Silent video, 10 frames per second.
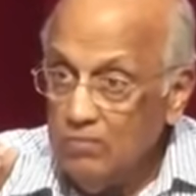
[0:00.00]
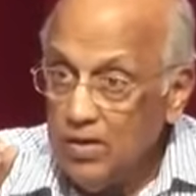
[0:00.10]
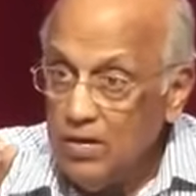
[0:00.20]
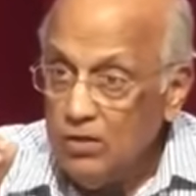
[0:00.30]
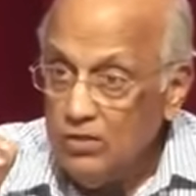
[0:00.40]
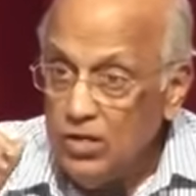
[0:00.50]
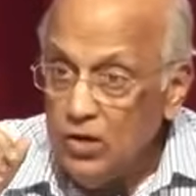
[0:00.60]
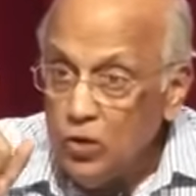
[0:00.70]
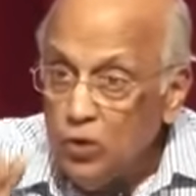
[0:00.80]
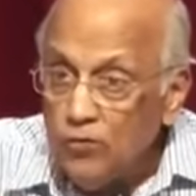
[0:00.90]
Because
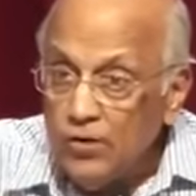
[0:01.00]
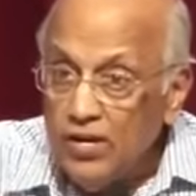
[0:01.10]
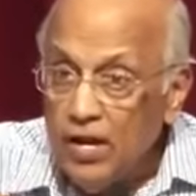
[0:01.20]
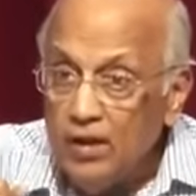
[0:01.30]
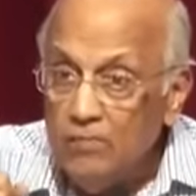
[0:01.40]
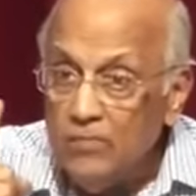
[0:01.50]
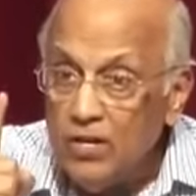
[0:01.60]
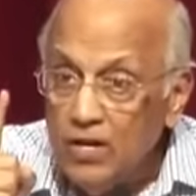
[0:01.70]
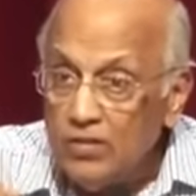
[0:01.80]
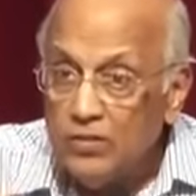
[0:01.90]
he overcame
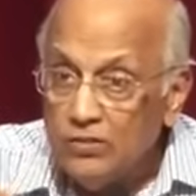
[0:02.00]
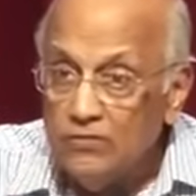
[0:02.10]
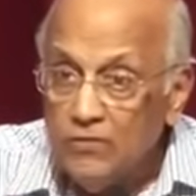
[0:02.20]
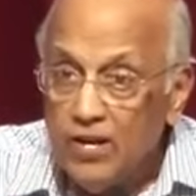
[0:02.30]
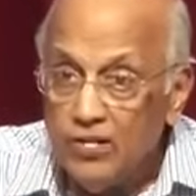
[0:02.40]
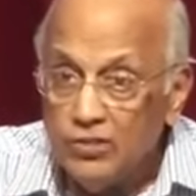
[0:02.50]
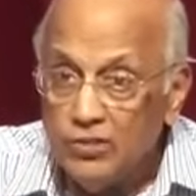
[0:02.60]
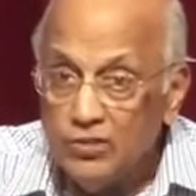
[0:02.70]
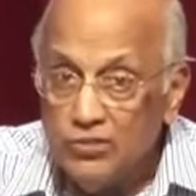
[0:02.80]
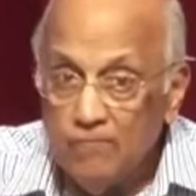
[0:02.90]
the lust of the
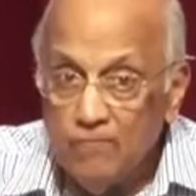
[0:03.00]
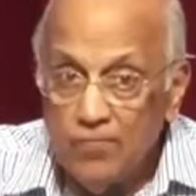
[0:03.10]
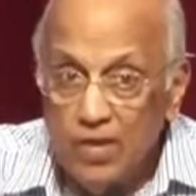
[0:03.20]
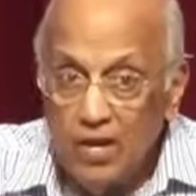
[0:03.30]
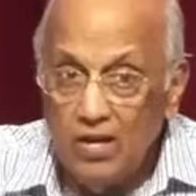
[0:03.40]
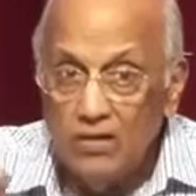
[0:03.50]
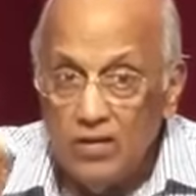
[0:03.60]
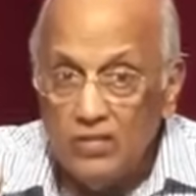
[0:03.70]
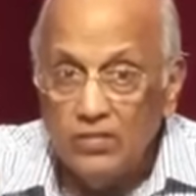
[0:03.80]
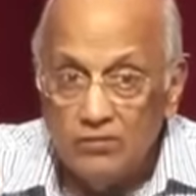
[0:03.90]
flesh and the
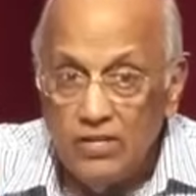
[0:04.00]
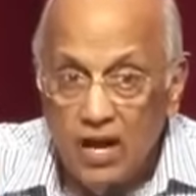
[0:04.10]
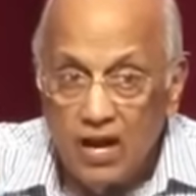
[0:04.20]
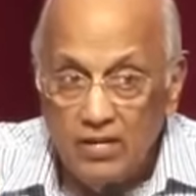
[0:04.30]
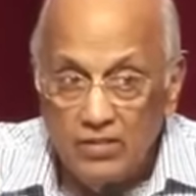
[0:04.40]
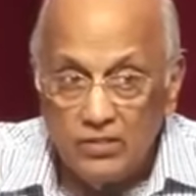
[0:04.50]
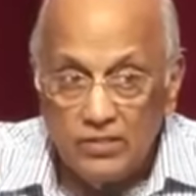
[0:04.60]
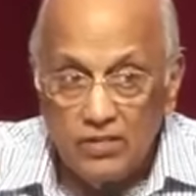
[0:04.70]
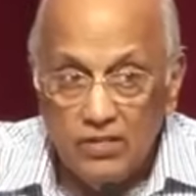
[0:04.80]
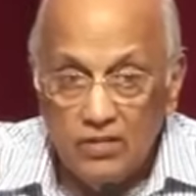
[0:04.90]
lust of the
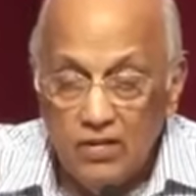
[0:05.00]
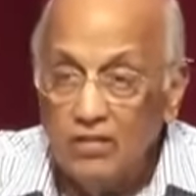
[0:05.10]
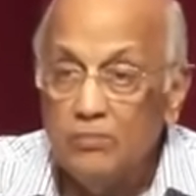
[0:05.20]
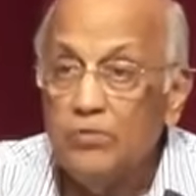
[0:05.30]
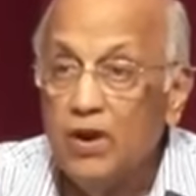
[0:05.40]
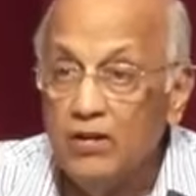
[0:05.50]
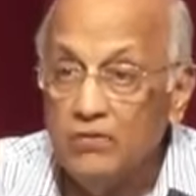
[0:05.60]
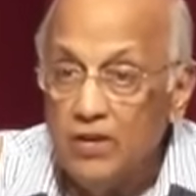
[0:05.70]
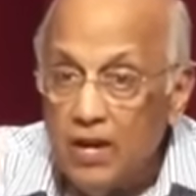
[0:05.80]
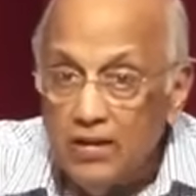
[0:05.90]
eyes and the pride
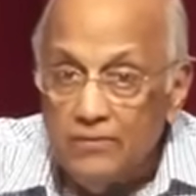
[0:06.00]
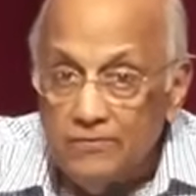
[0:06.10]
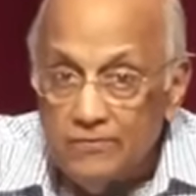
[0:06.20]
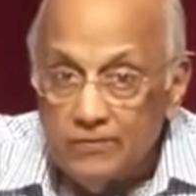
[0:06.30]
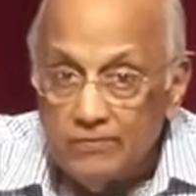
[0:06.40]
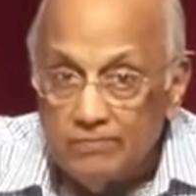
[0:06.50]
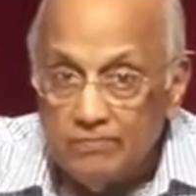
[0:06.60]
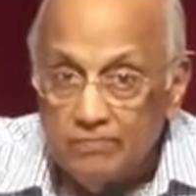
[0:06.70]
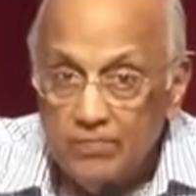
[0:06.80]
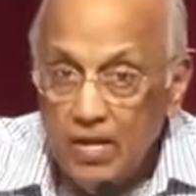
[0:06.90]
of life.
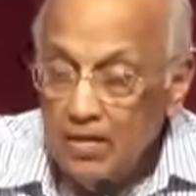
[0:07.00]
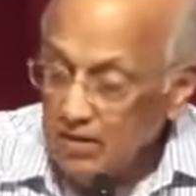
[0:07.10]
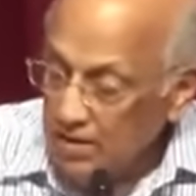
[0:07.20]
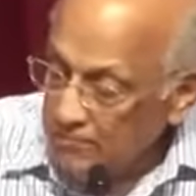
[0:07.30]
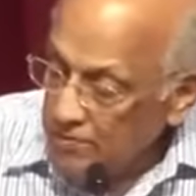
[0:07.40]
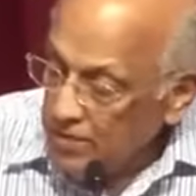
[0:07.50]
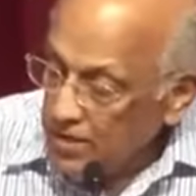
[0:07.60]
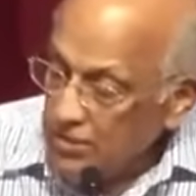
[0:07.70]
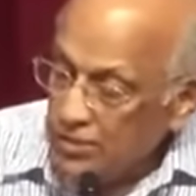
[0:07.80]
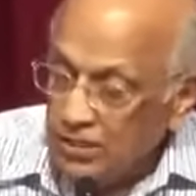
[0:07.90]
Therefore,
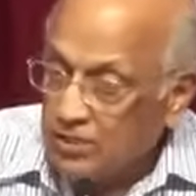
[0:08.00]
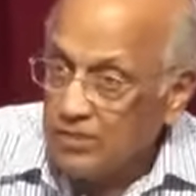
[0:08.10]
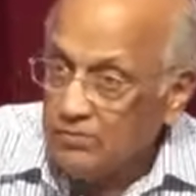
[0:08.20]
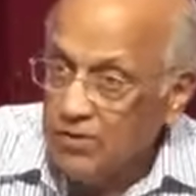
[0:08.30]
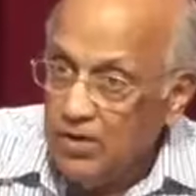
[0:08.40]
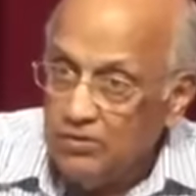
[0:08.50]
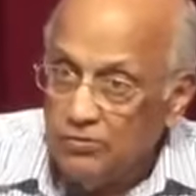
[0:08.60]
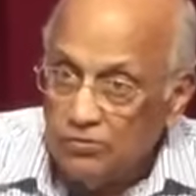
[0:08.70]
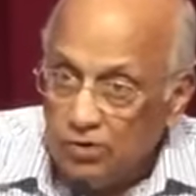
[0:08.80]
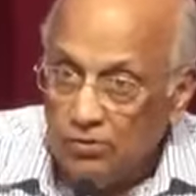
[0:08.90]
he sits at me on
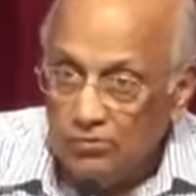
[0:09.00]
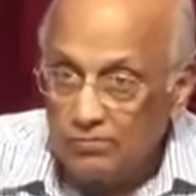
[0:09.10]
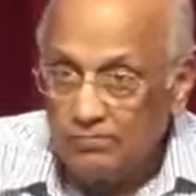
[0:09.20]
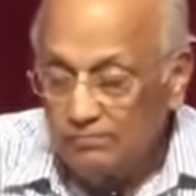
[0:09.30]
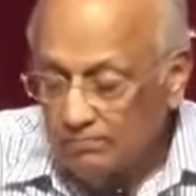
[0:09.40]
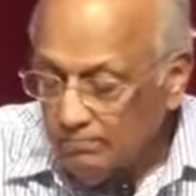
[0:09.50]
the throne.